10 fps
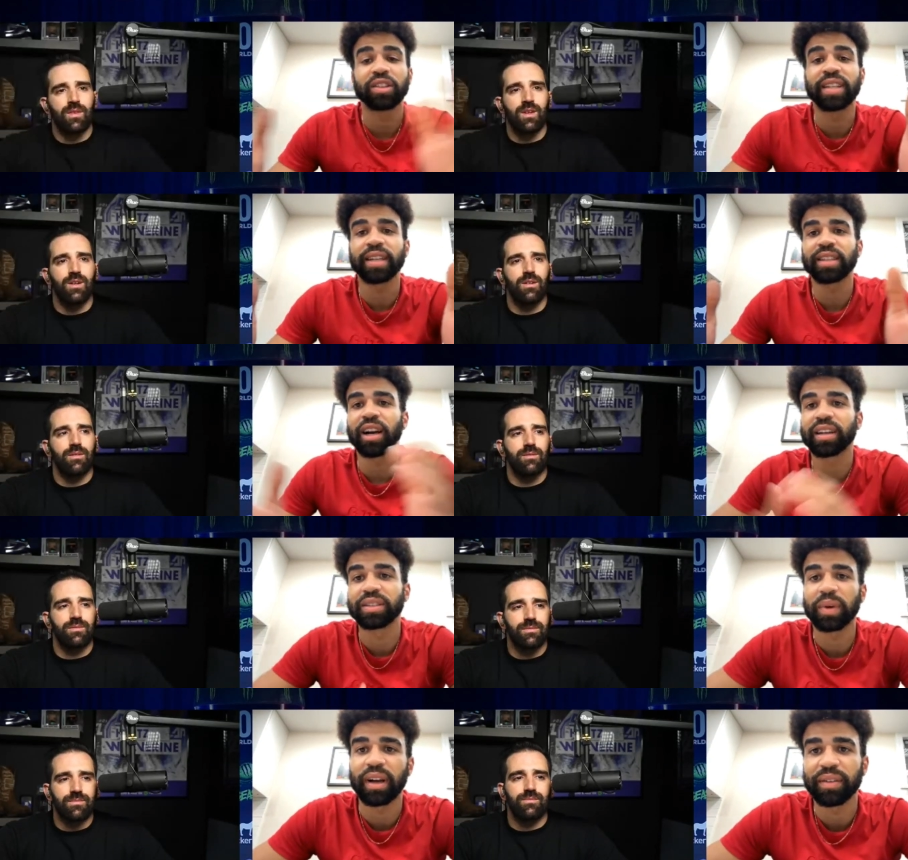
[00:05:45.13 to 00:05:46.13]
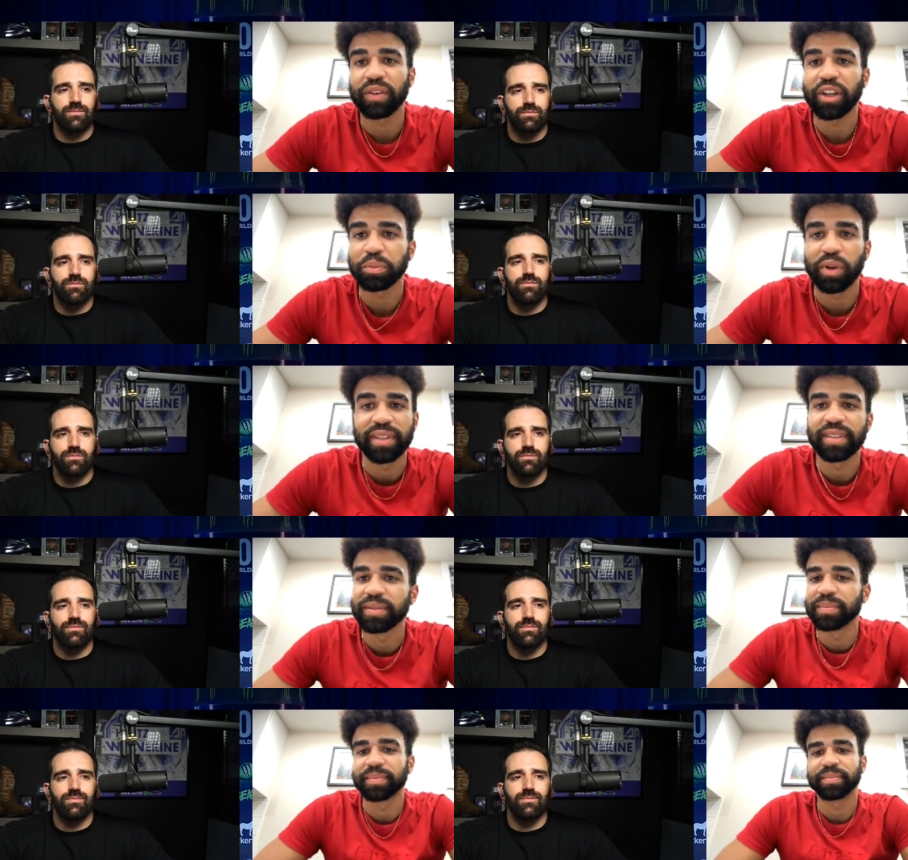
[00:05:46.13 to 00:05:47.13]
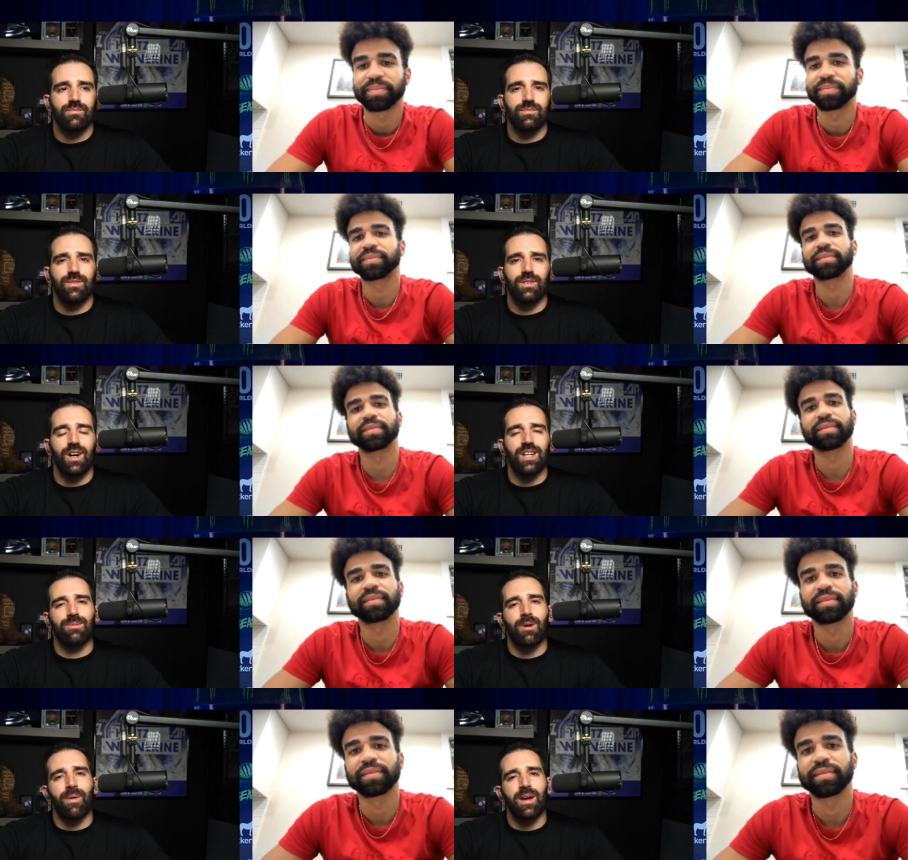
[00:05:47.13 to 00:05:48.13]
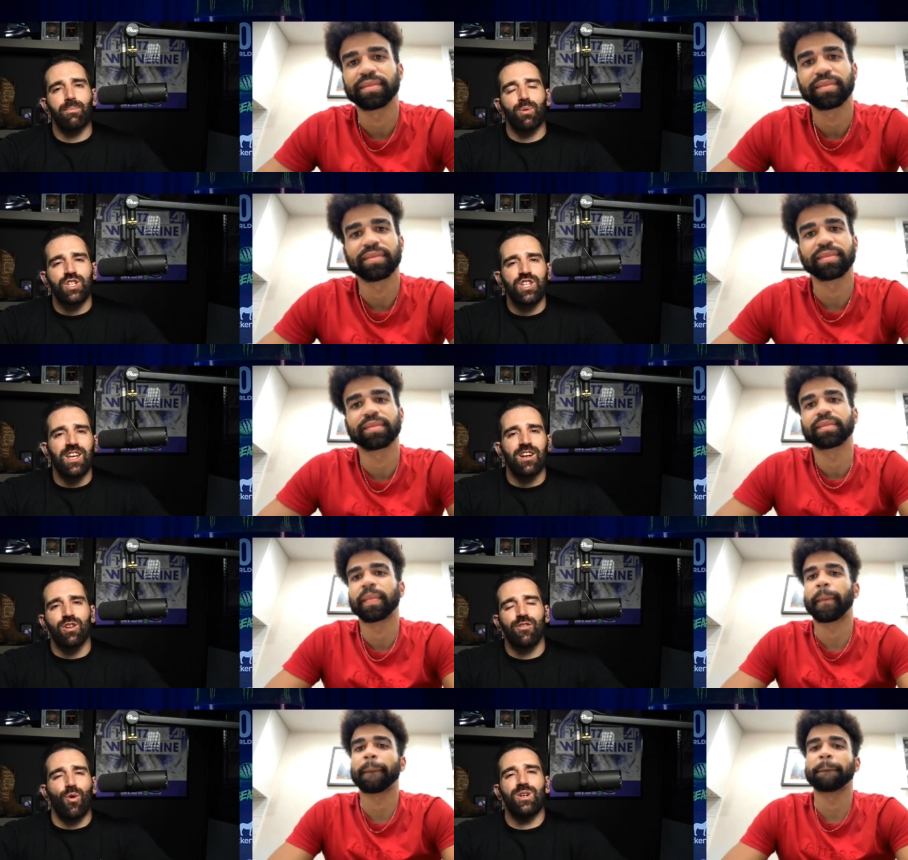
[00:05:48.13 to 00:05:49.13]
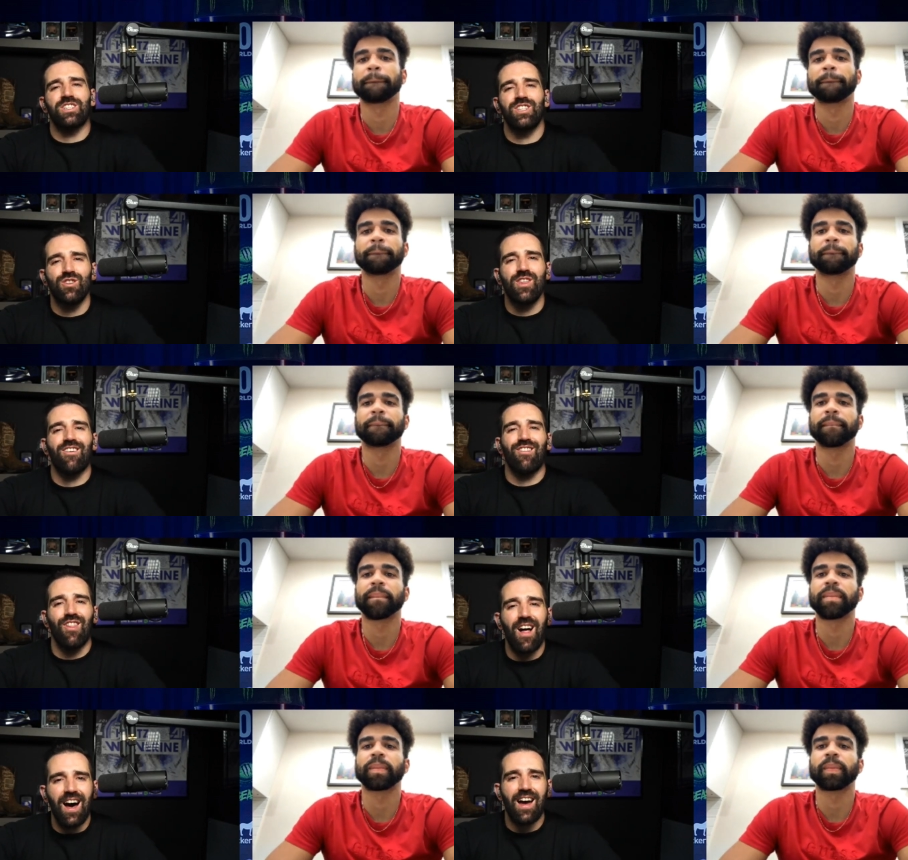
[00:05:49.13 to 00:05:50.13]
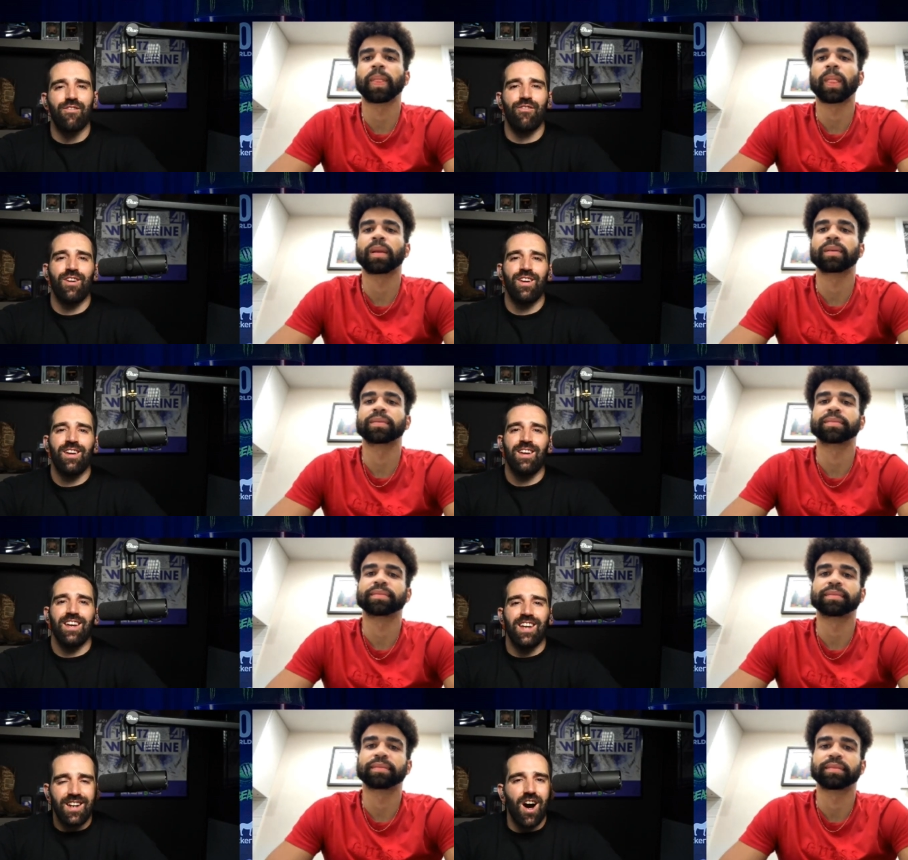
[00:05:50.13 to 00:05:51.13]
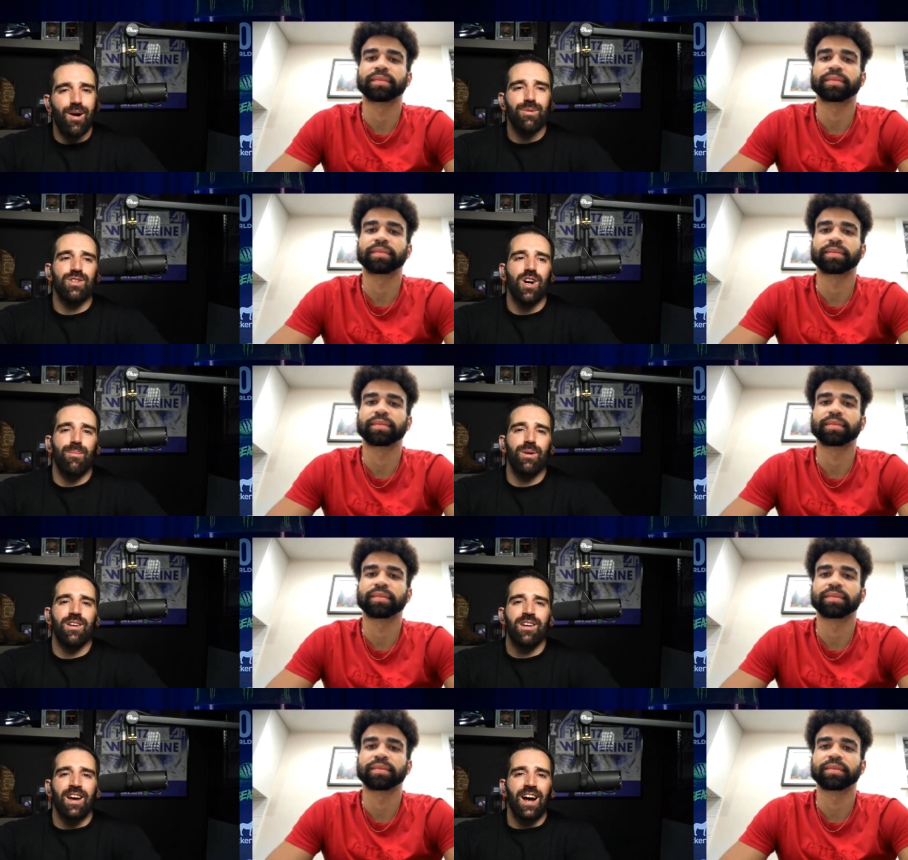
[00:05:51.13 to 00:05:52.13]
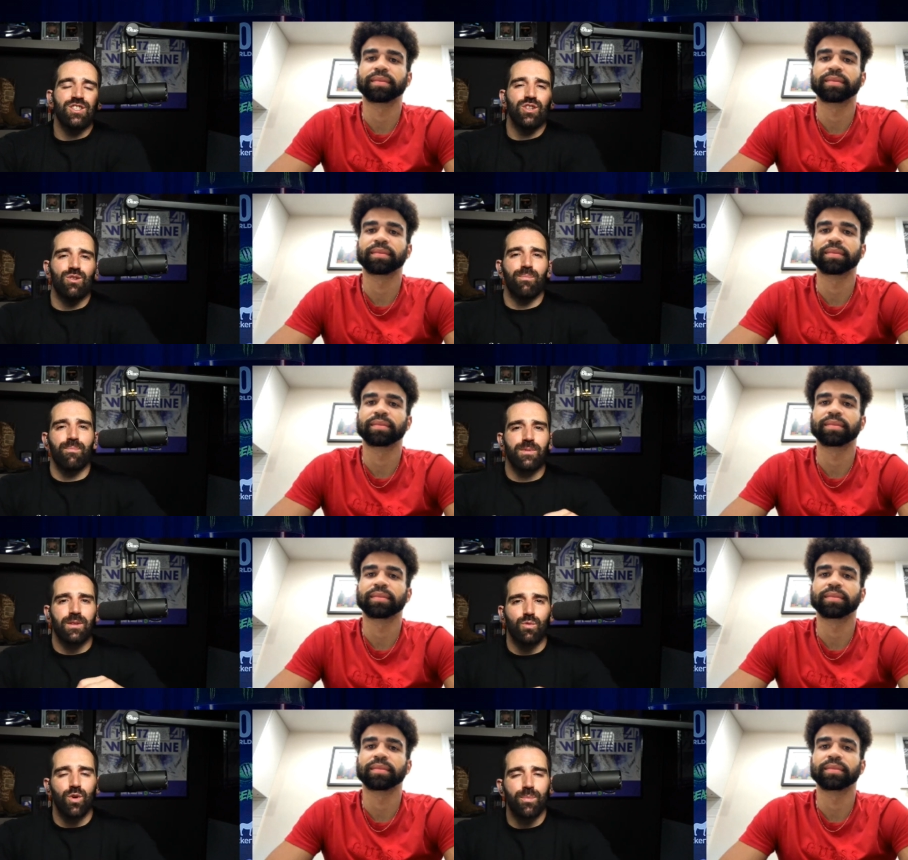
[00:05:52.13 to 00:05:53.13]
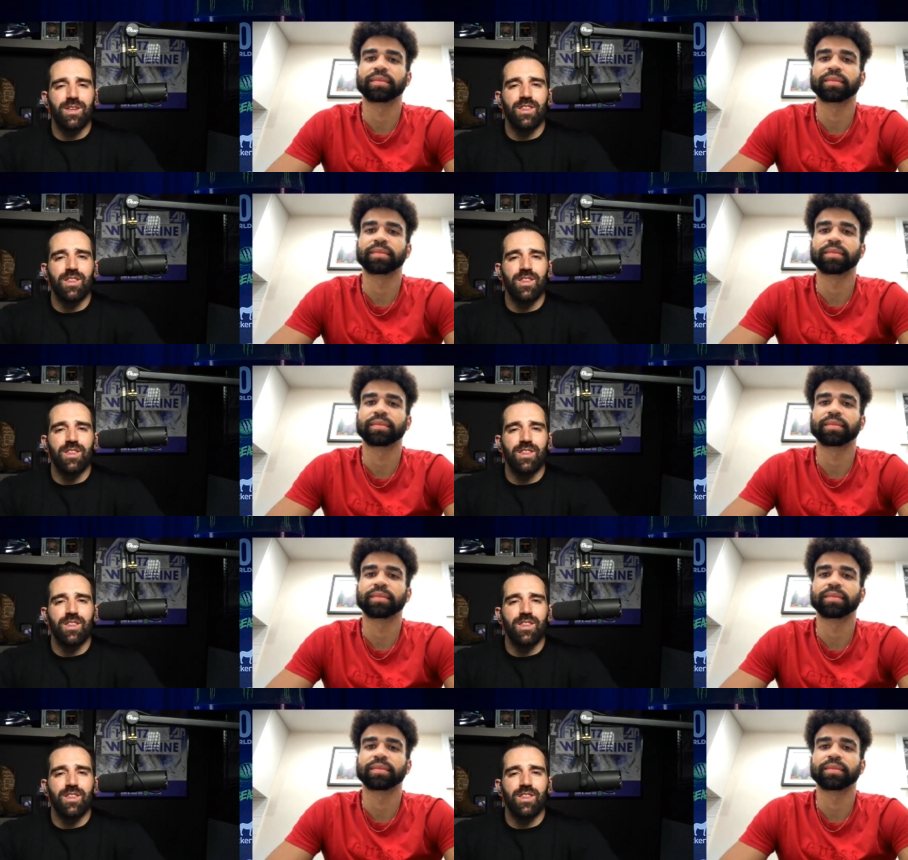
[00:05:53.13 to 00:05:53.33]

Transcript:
Speaker 1: TikTok as well, Fresh Prince.
Speaker 2: Awesome, my man. Appreciate you. Look forward to seeing you there live in Abu Dhabi. As you know, we'll be